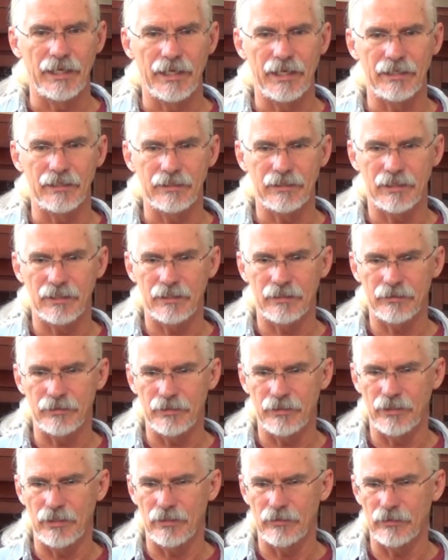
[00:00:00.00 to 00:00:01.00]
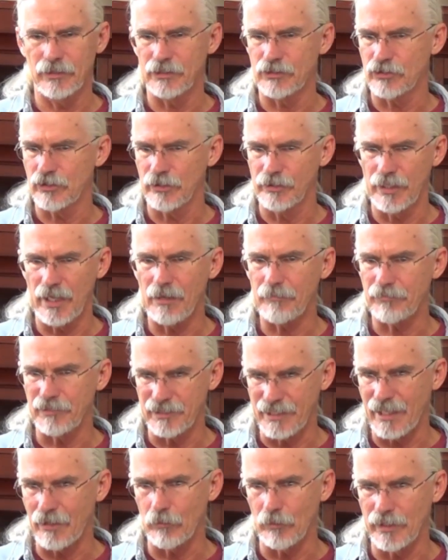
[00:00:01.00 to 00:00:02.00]
And, uh, you know, it shall not
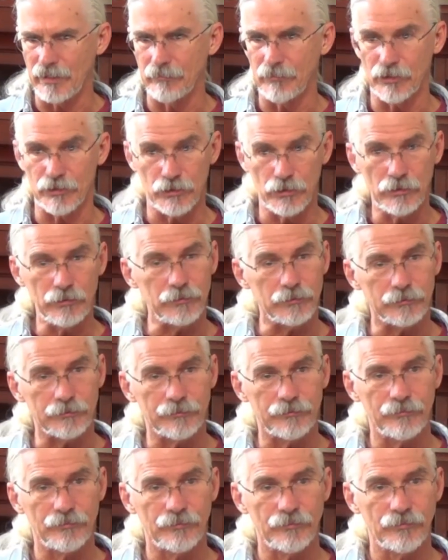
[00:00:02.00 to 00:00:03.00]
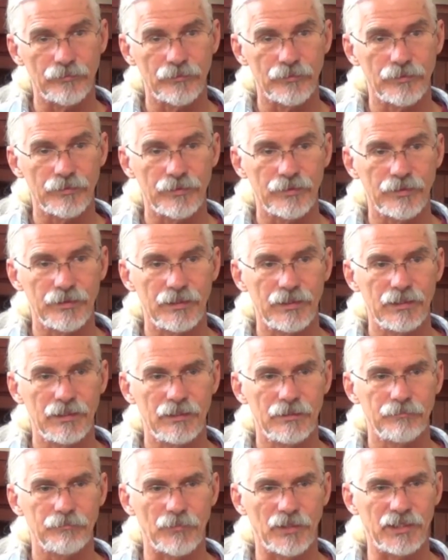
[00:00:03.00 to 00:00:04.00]
be that way among you.
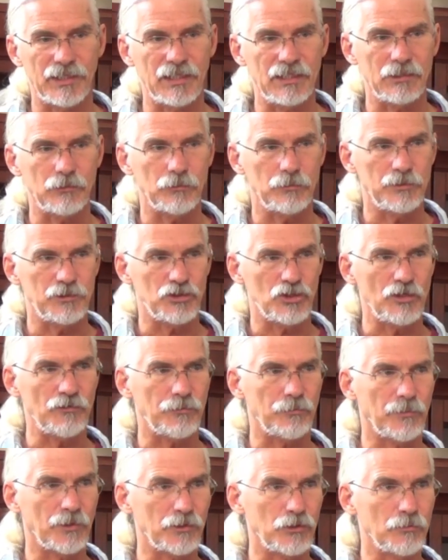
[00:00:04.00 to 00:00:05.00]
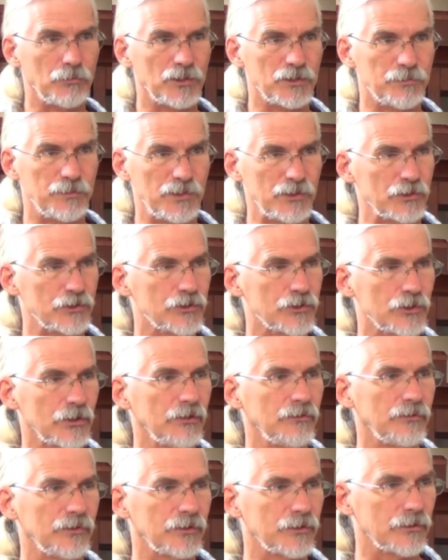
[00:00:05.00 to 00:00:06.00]
But he that would be chief among you must be the
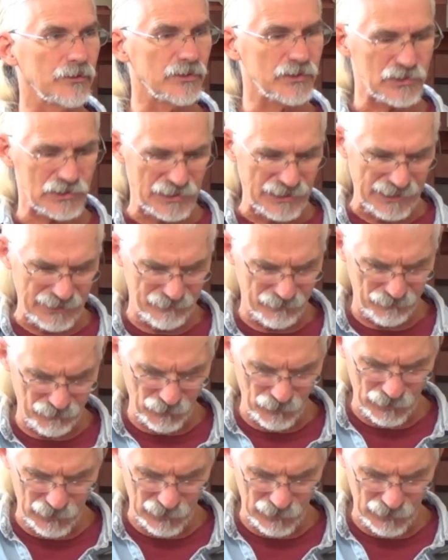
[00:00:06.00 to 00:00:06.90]
servant or the slave of